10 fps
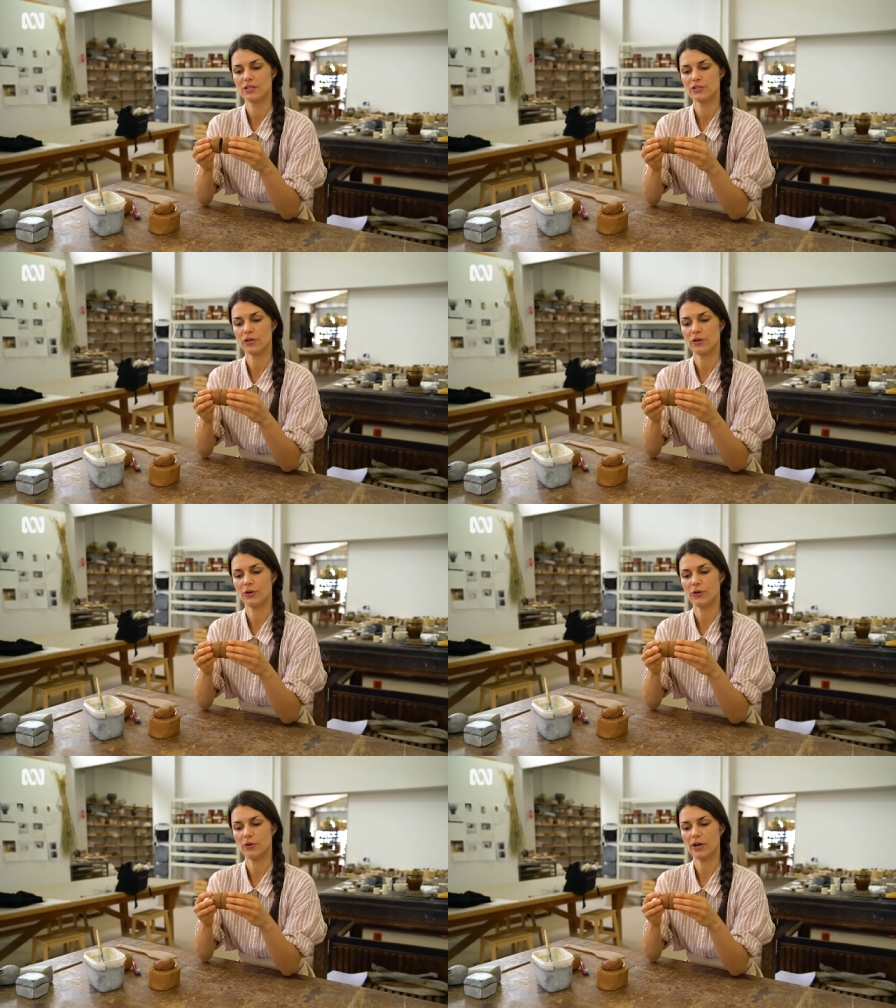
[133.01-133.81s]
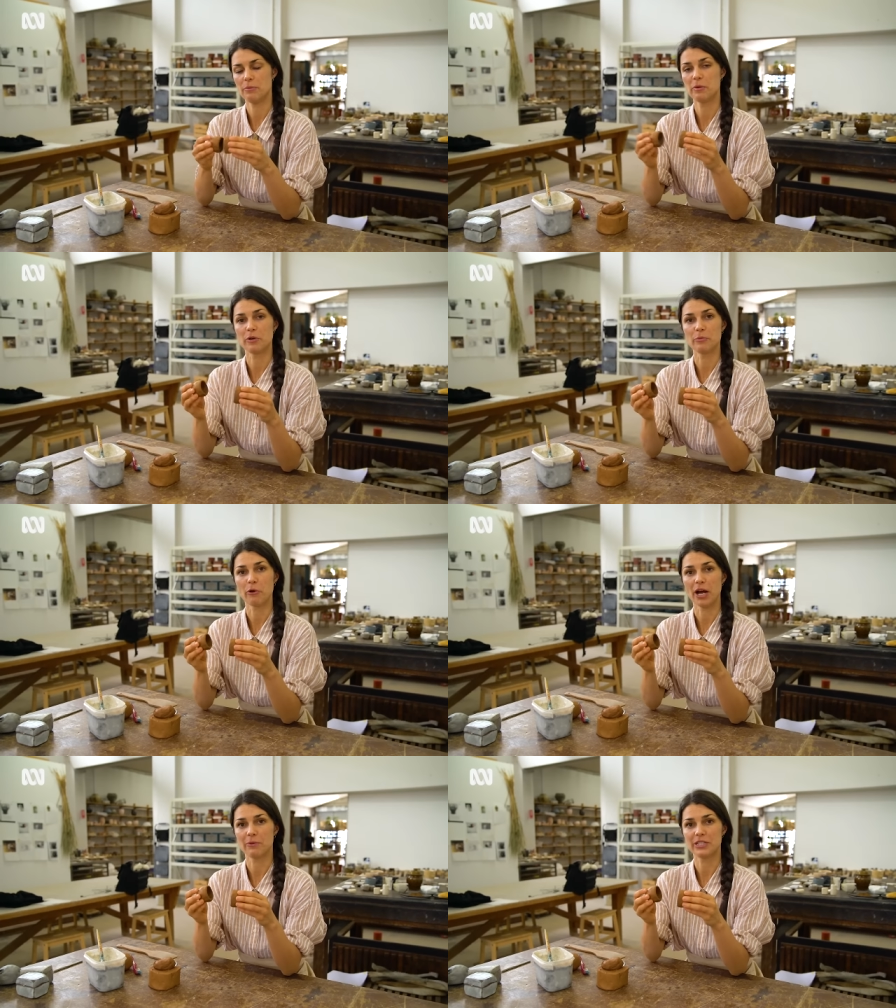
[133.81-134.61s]
So I remember in
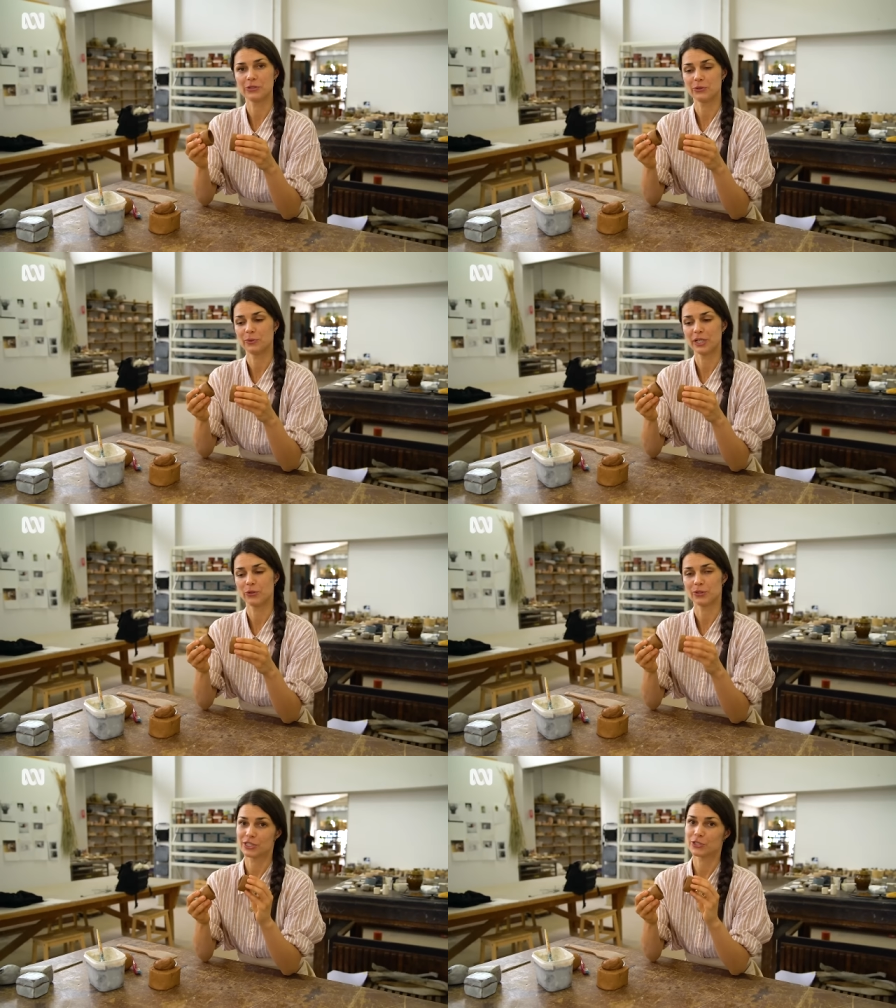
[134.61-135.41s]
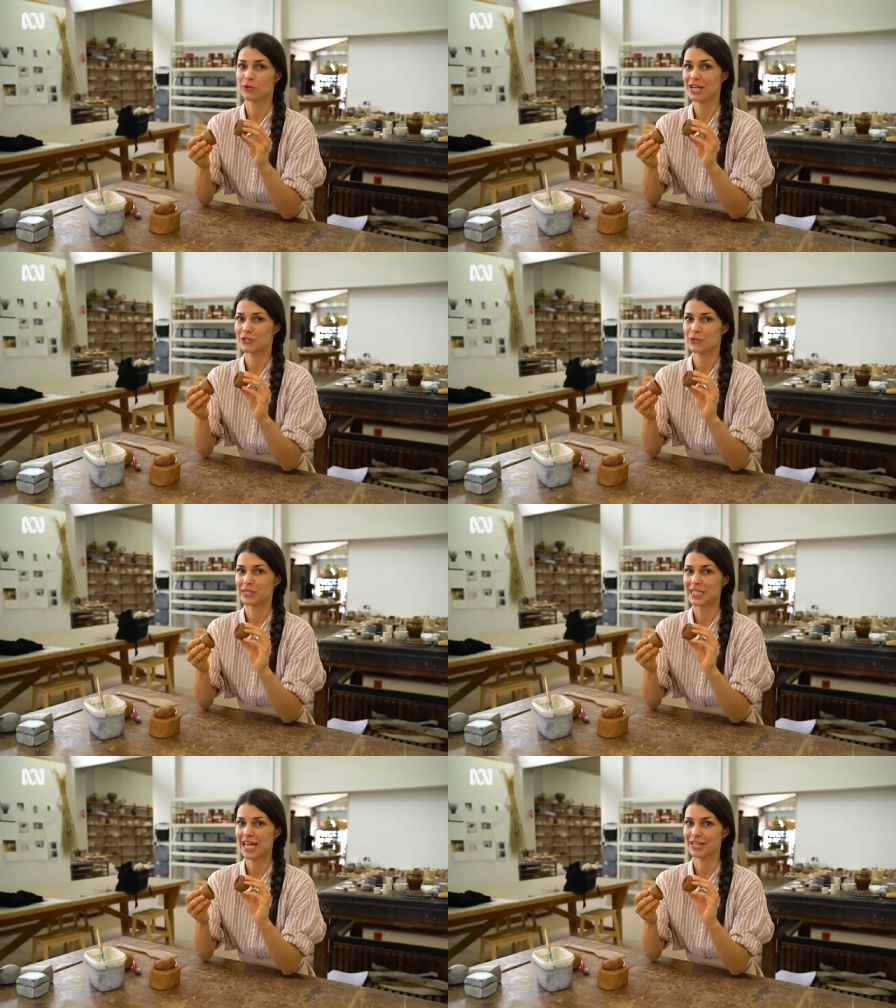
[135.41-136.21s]
primary school we called it scratch to
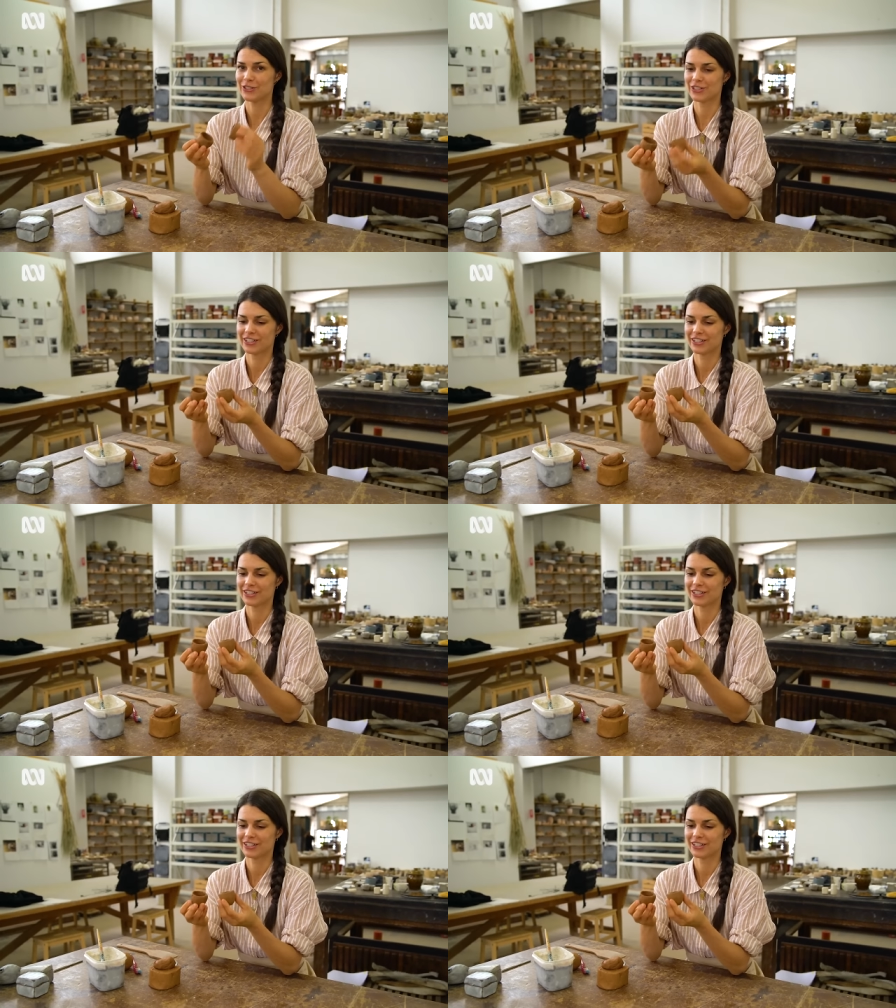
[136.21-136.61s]
attach.